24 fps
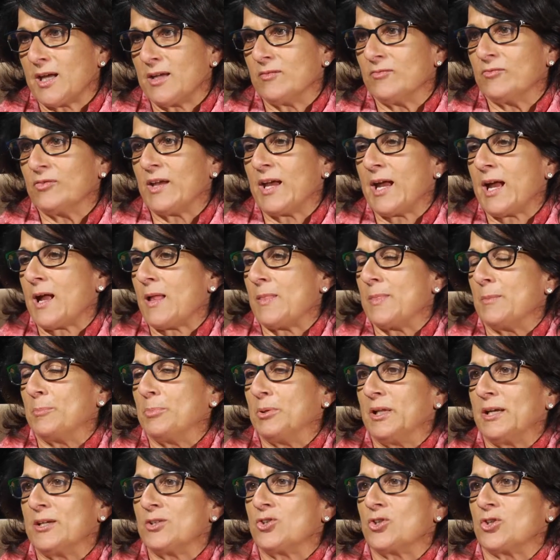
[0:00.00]
I've had the
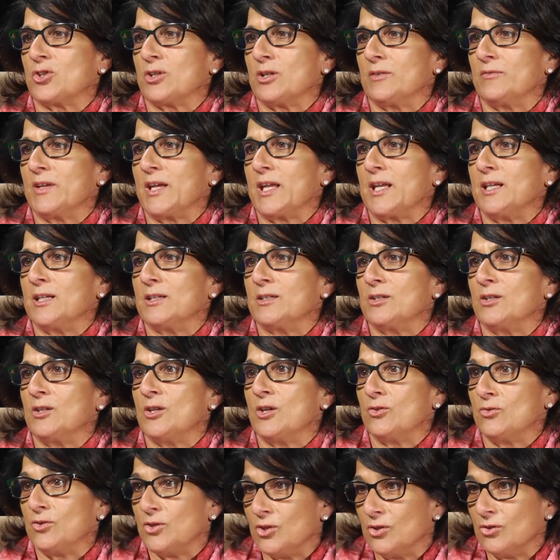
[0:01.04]
pleasure of getting to know
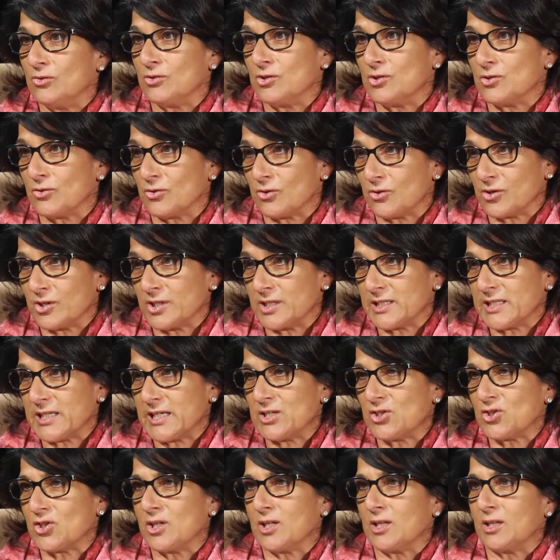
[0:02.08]
you and your
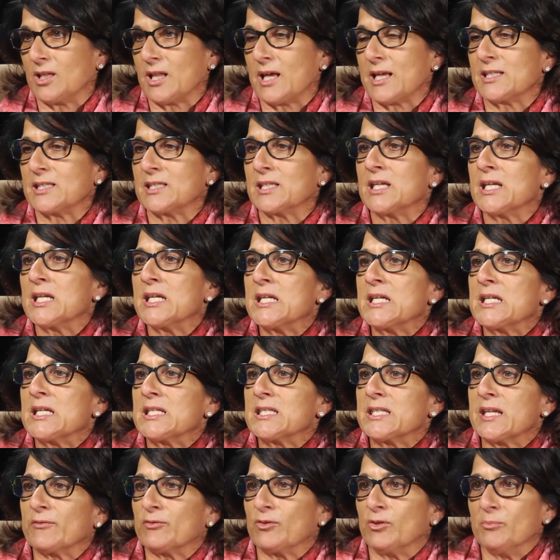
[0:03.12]
organization in the last
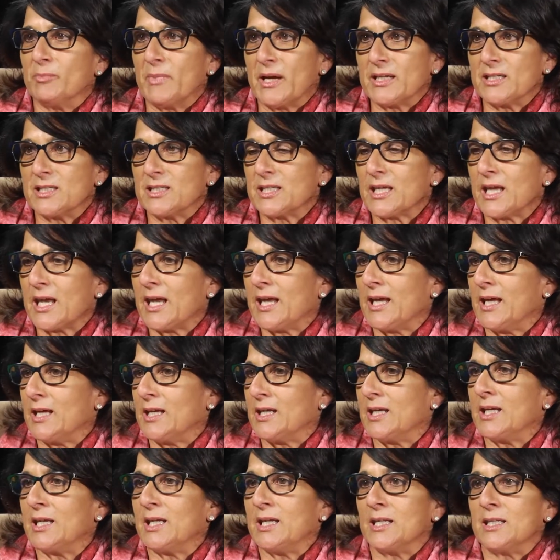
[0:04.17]
several months, and
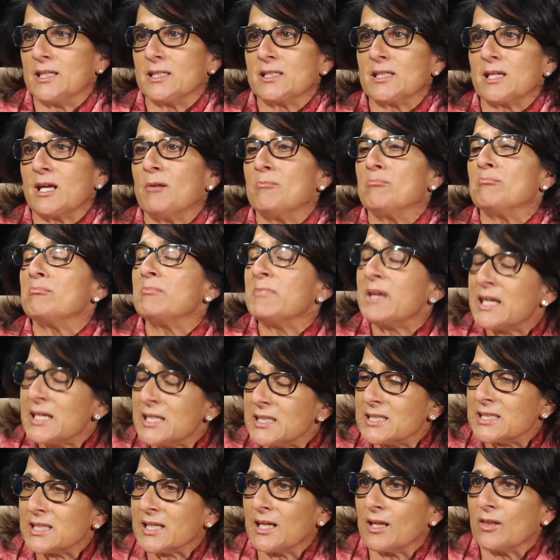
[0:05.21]
it is
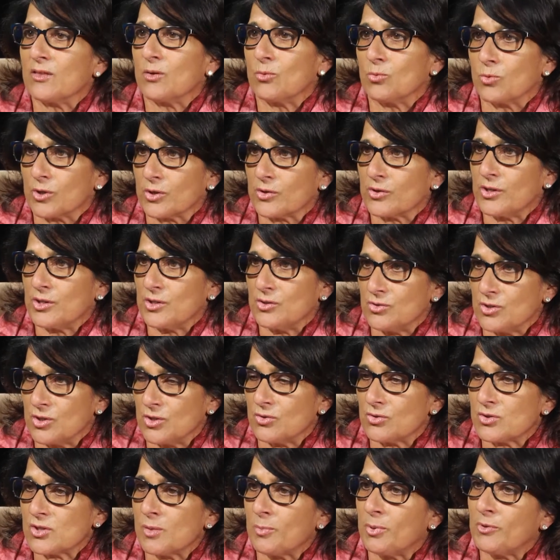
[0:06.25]
amazing the work that you do.
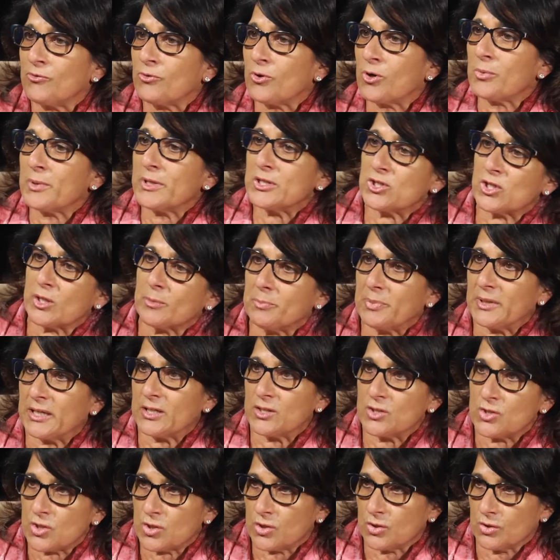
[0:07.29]
So before we jump
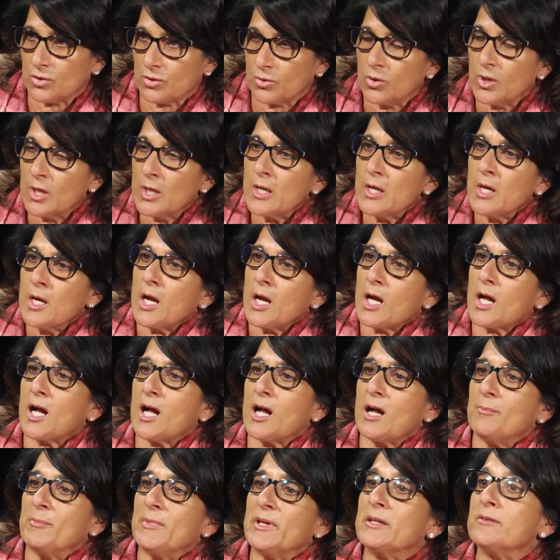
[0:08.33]
into
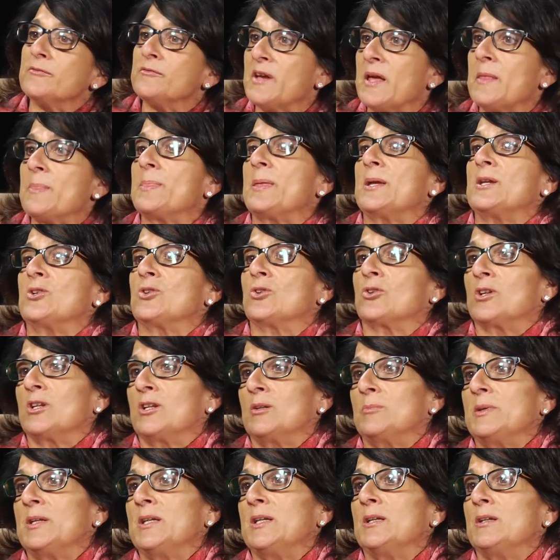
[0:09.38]
an event that you're going to
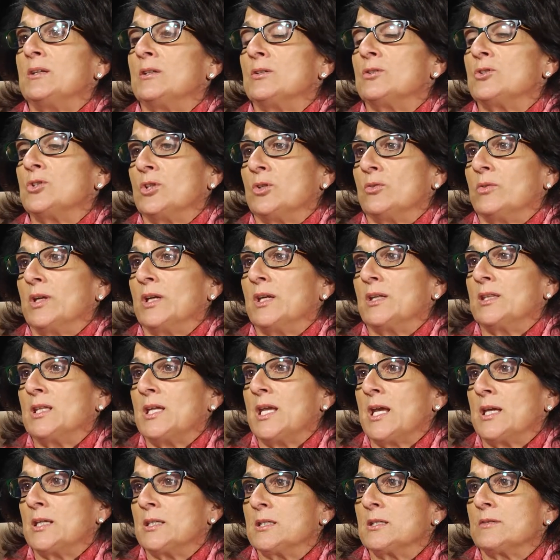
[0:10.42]
be doing at the
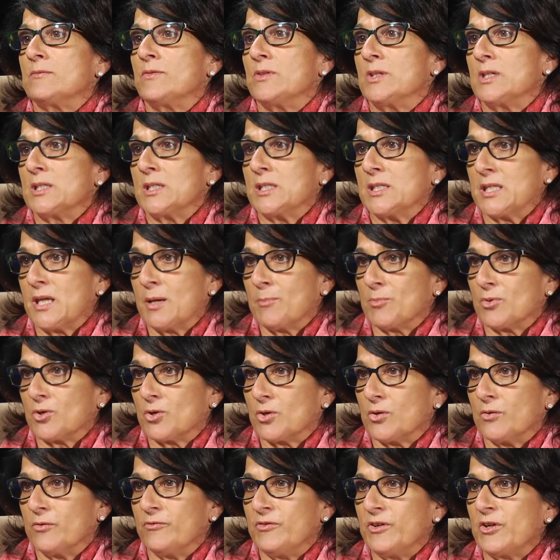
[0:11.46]
end of this
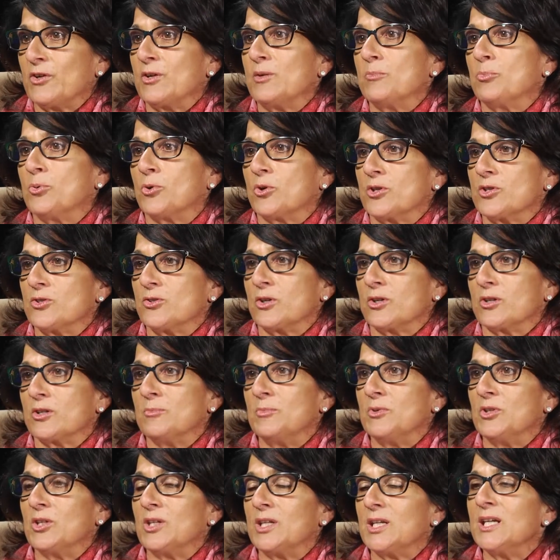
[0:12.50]
summer, very important to our
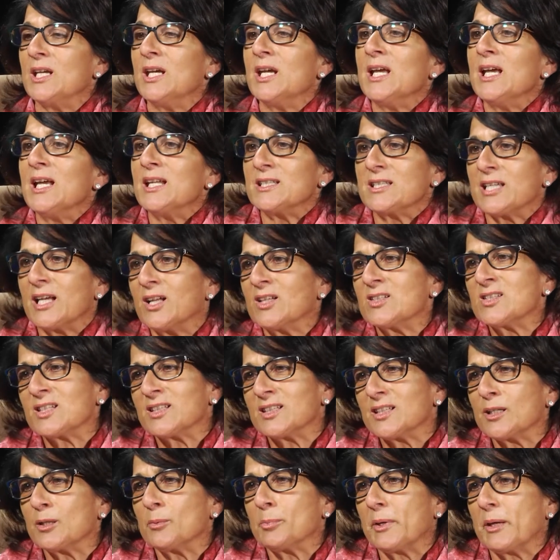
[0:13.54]
community, tell us a
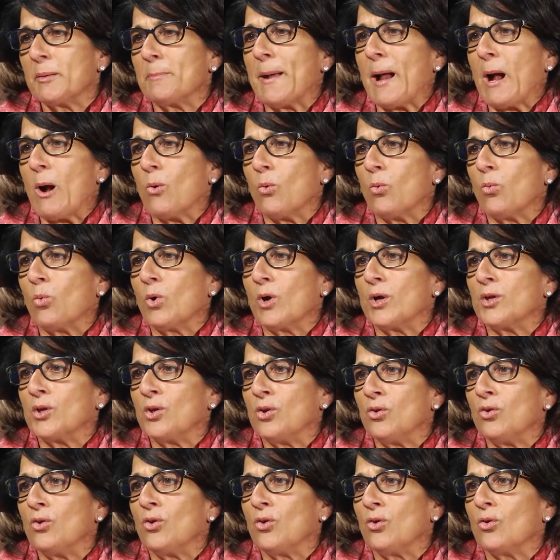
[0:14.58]
little bit about what you
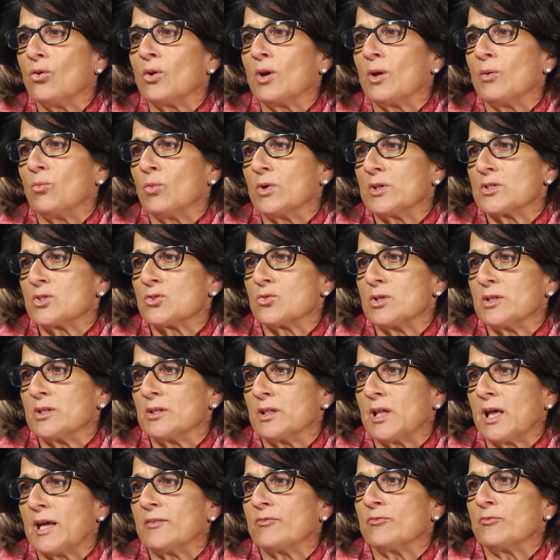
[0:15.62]
do and what Street
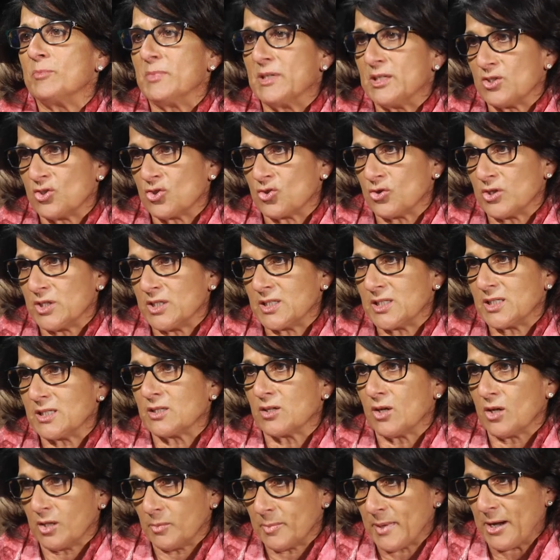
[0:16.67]
Life Ministries is
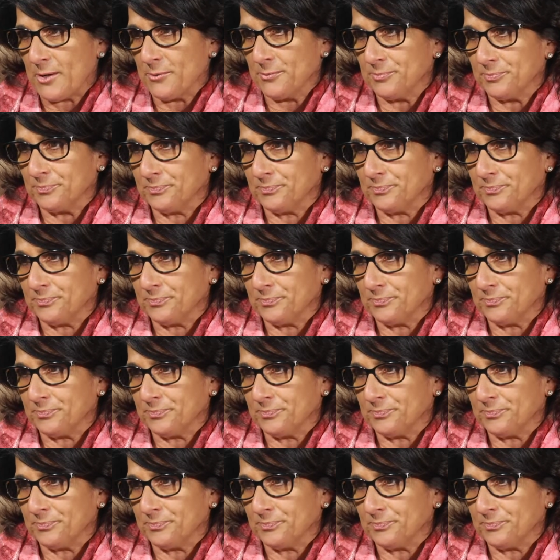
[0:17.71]
all about.